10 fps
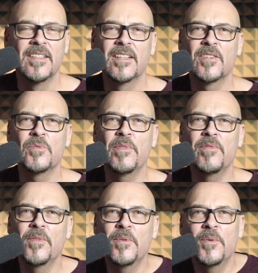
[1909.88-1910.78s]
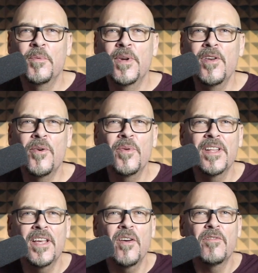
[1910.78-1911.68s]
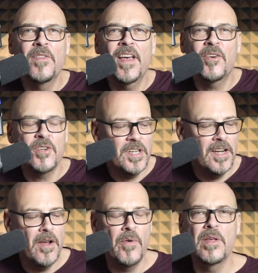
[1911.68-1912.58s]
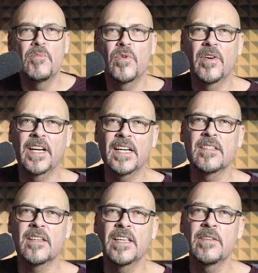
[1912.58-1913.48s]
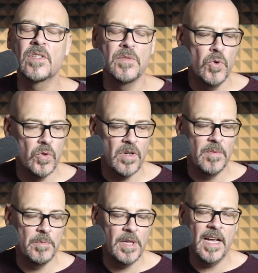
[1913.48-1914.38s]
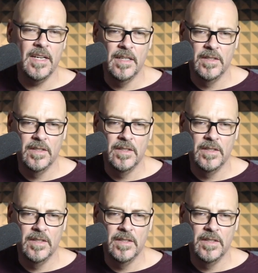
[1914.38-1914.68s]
because we're not really going for that crescendo anymore, okay? So it gives us more time to play.